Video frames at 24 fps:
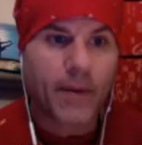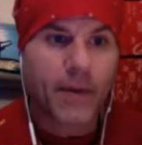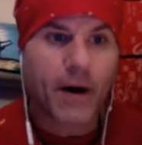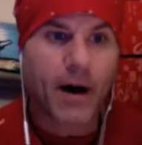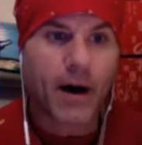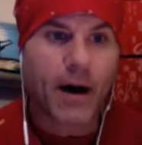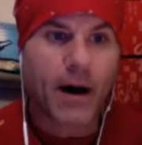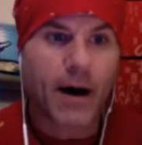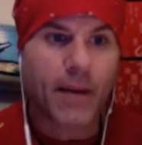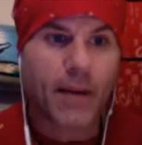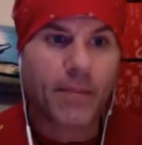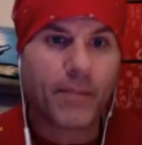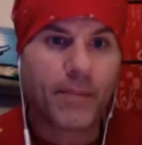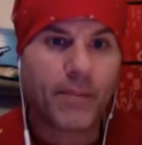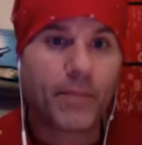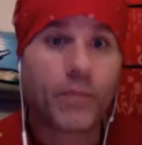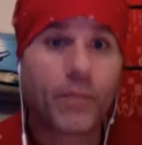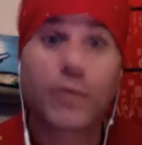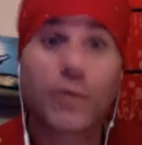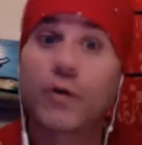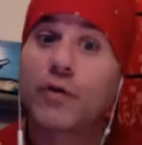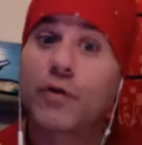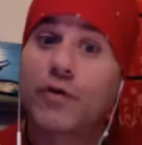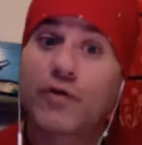
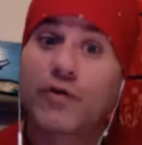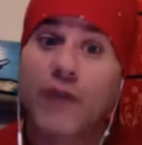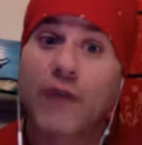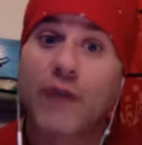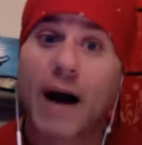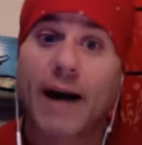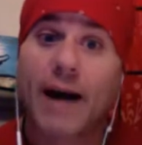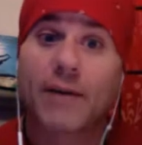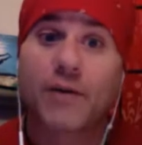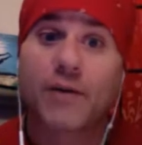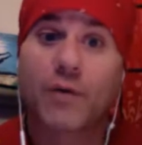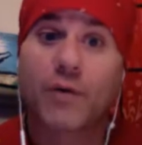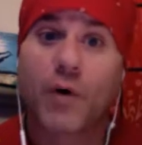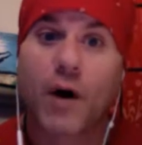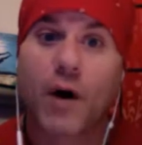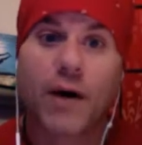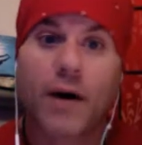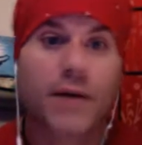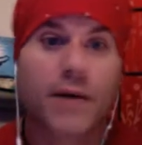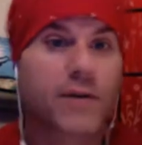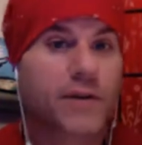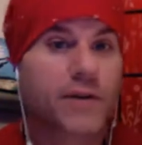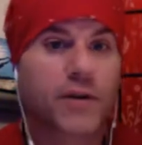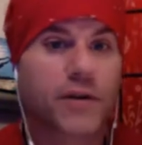When you try too hard
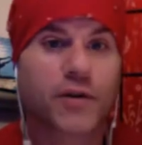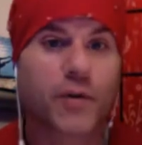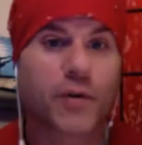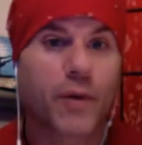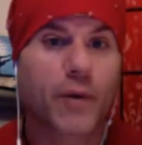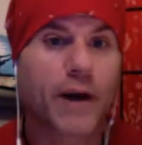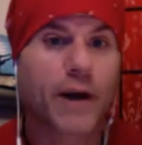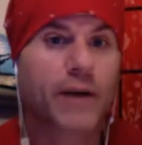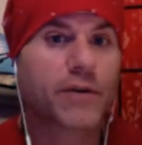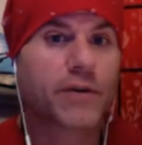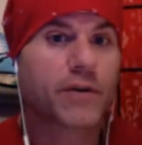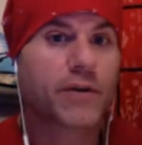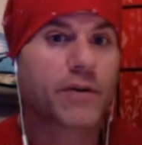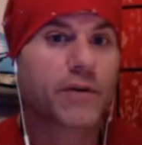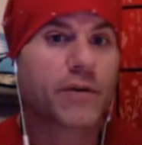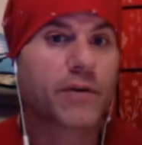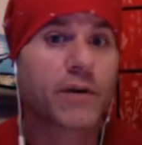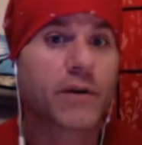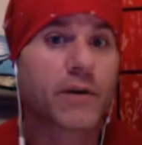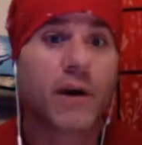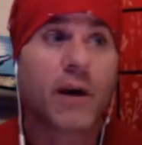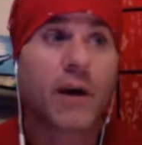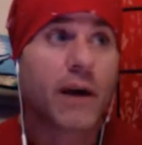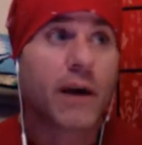in situations,
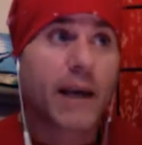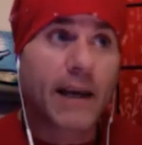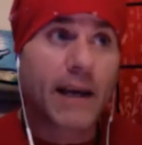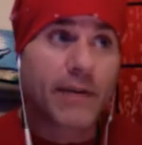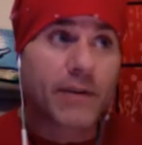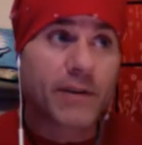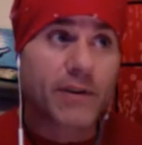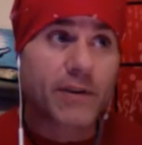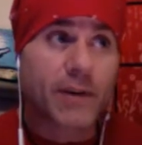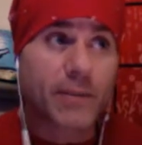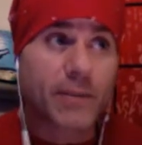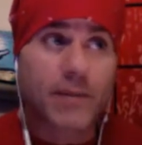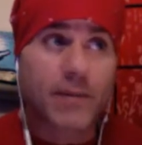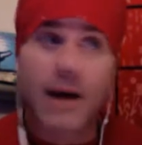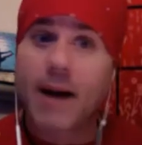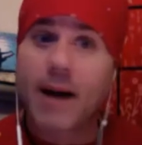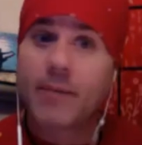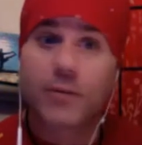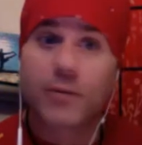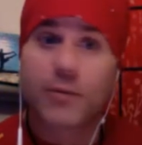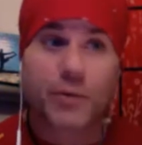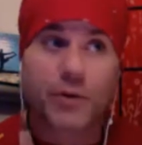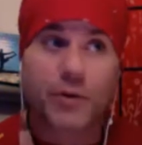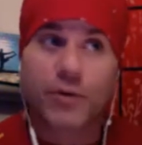even
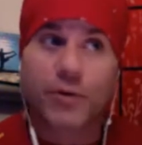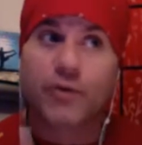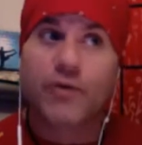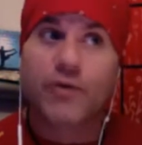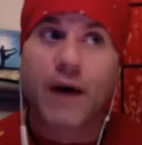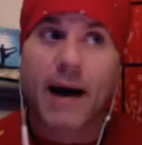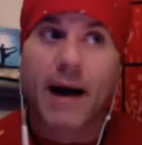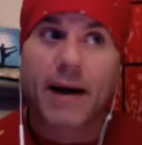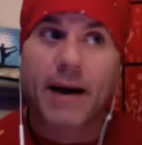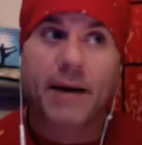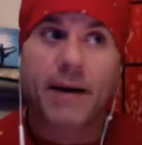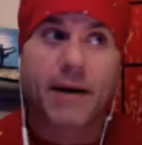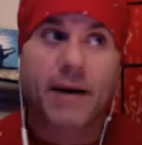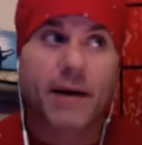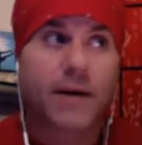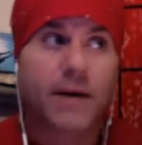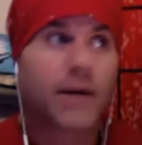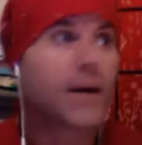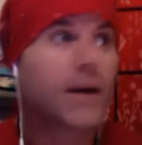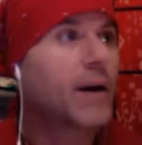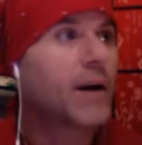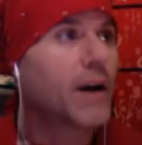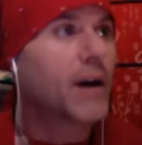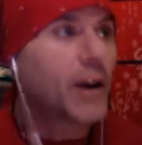sometimes when you're trying to
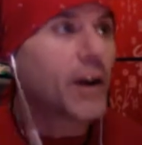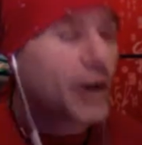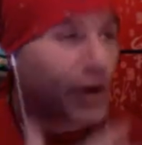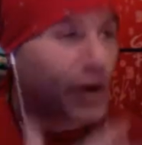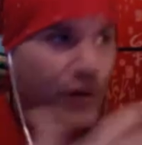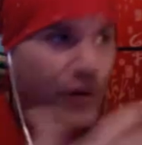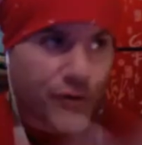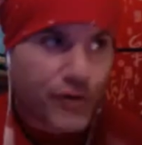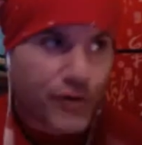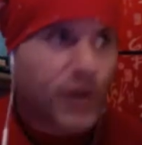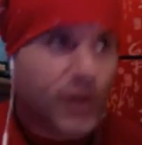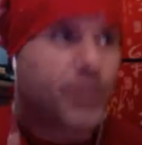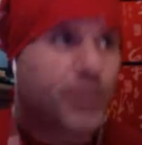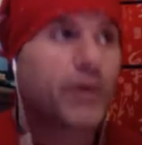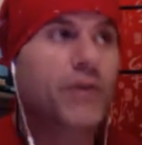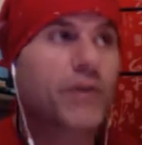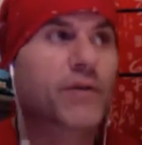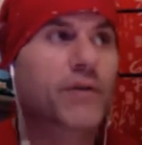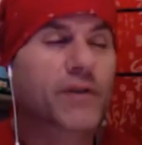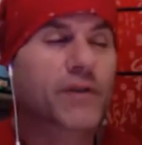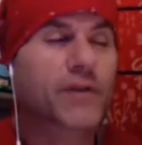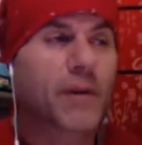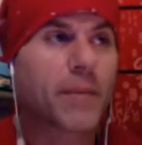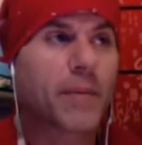contribute to
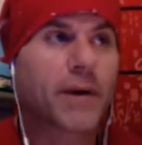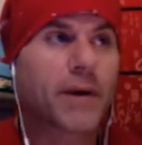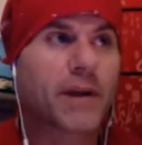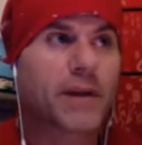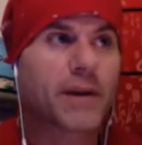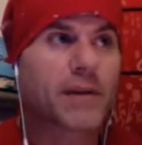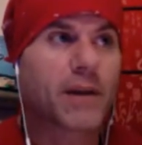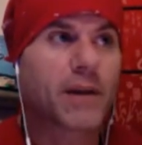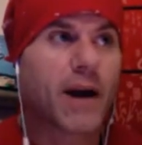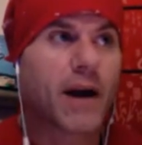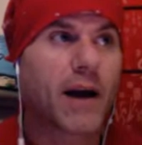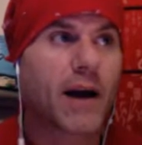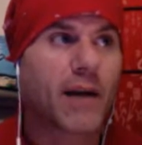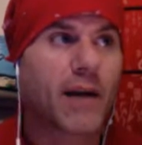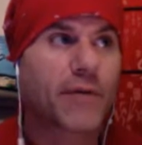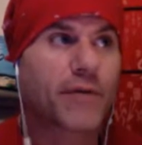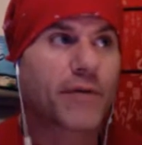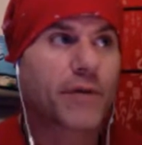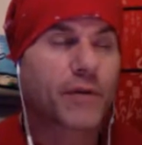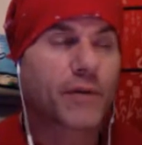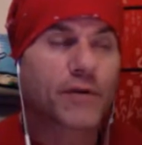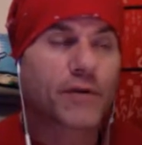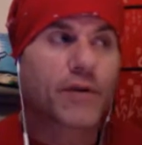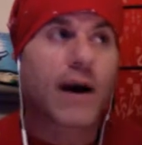somebody's life
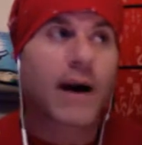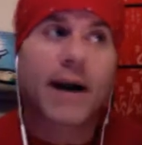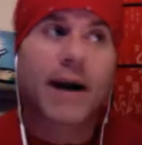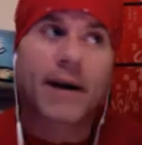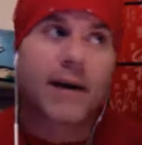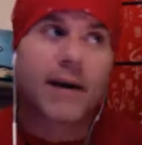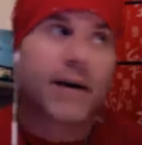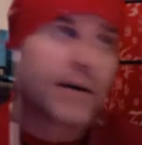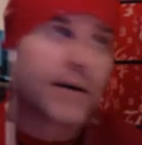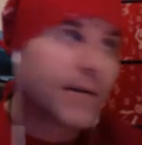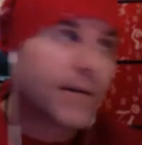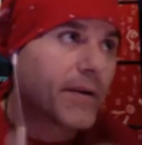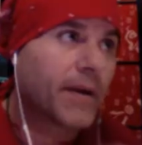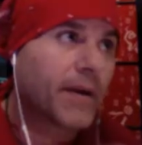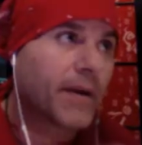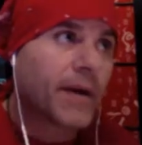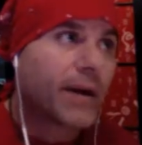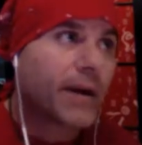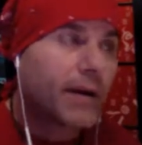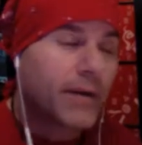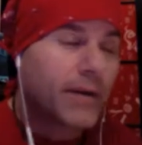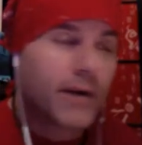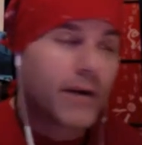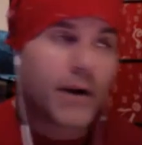or trying to,
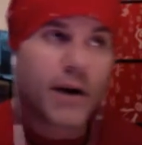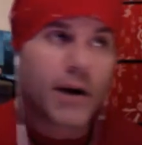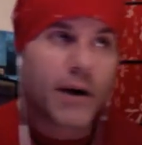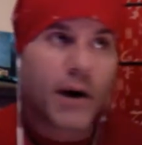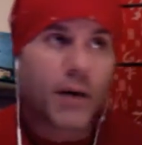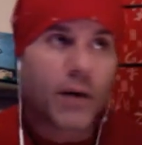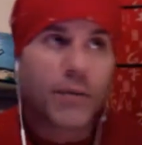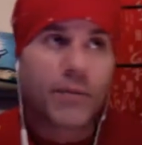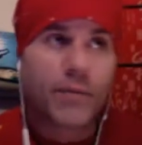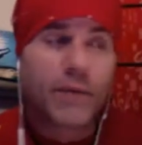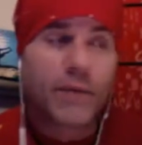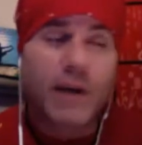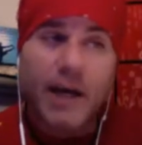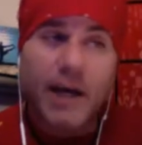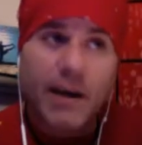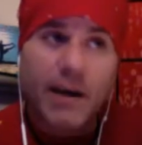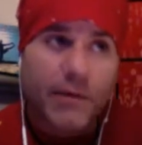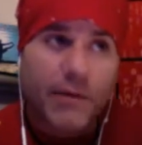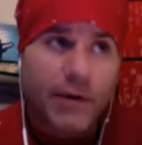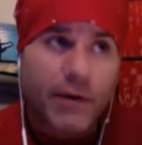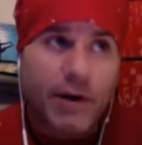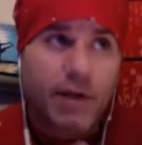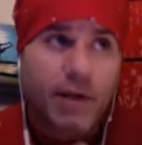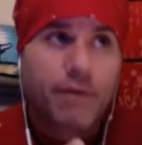
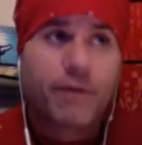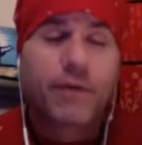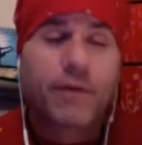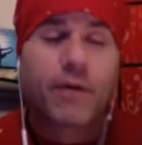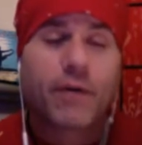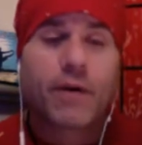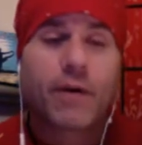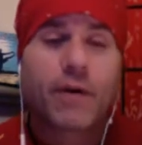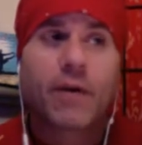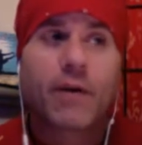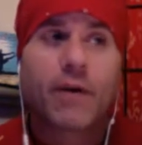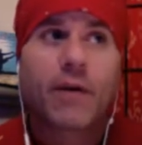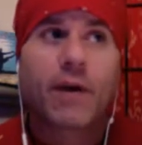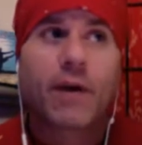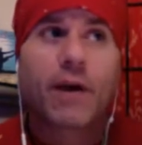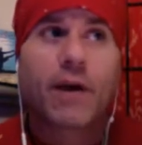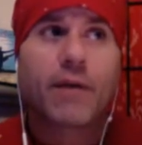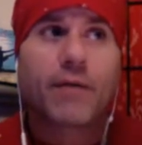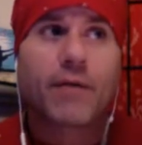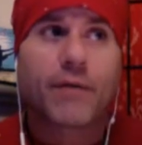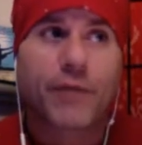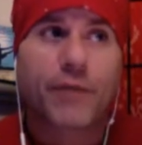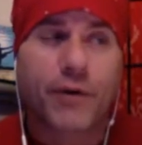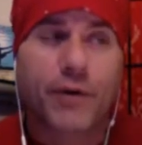even
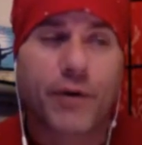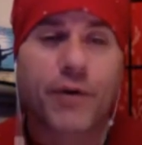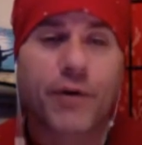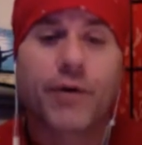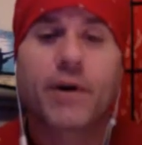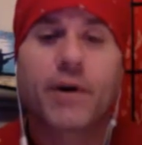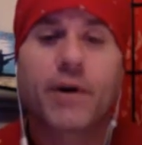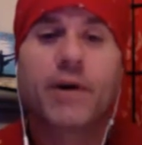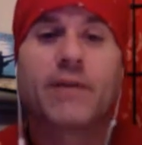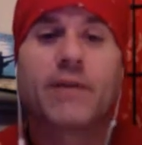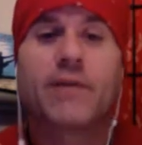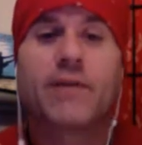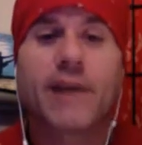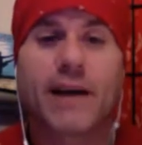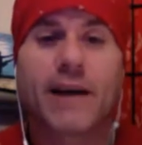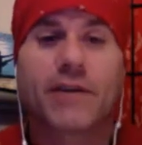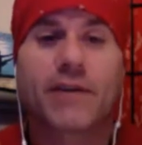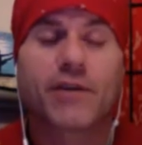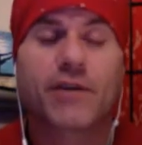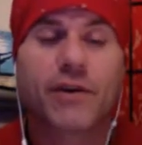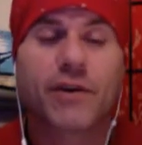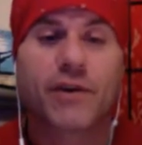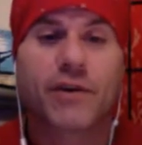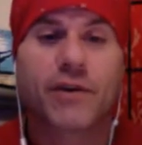if your
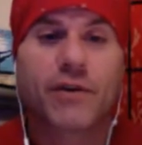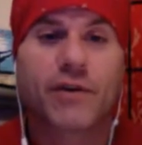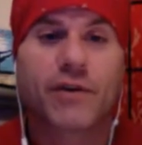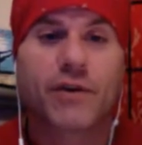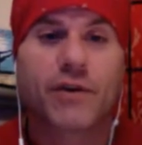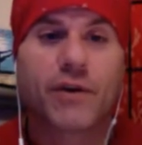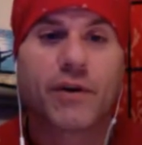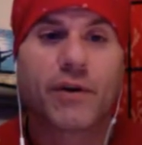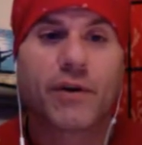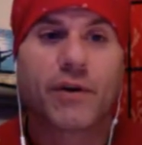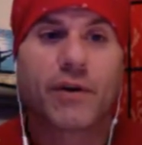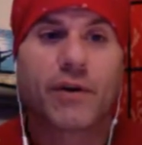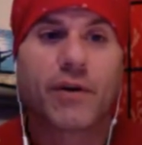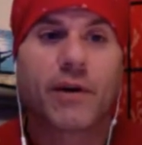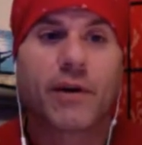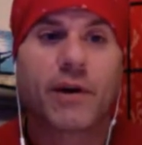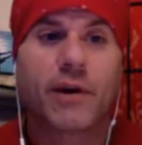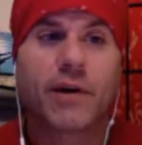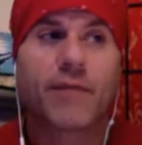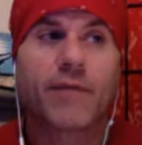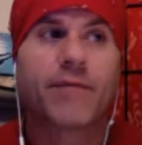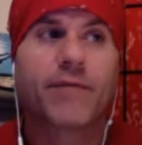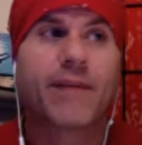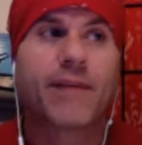intention is good,
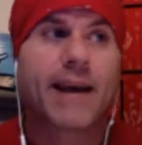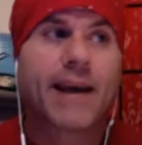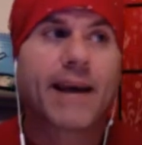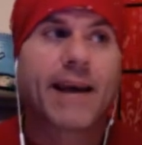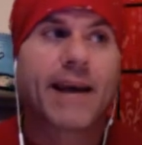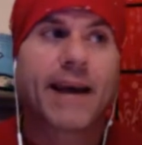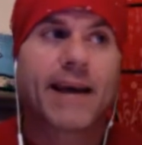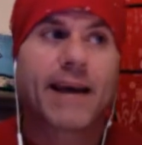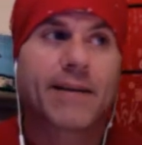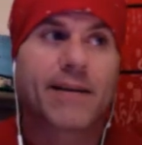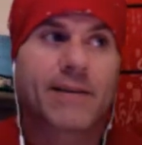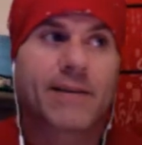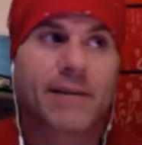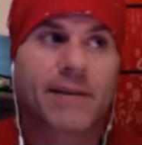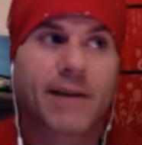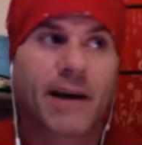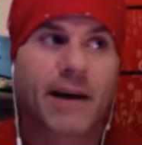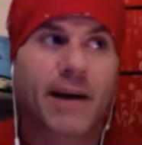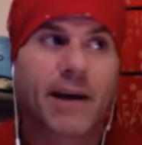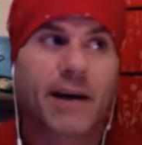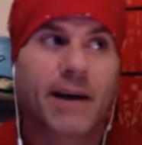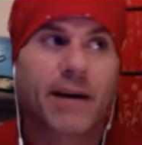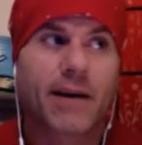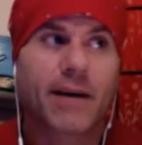if they can't see
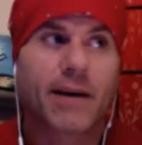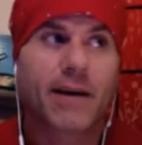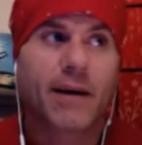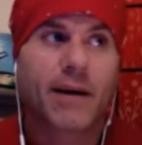it,